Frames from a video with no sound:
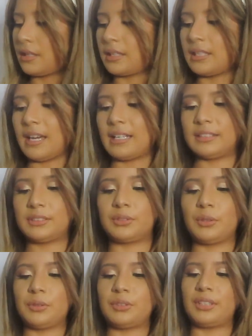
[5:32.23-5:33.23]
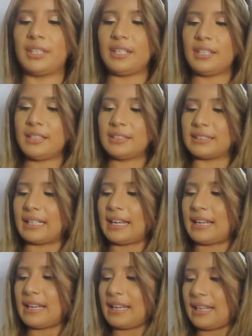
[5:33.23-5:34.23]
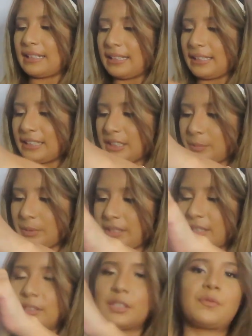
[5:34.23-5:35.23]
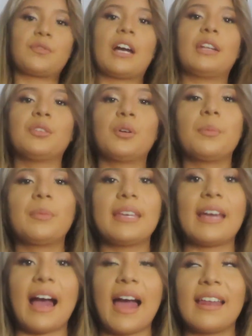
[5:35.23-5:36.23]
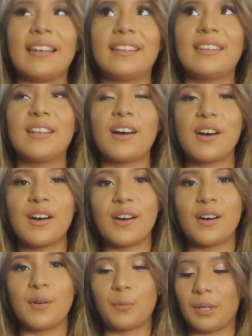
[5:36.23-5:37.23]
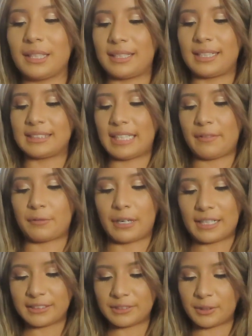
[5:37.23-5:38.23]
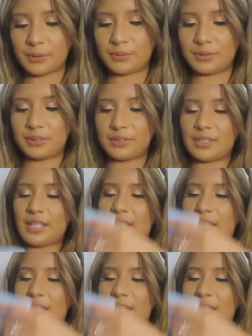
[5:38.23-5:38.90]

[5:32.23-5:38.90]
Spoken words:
Yeah, so these, I like this because if y'all know me, I love when things have rhinestones.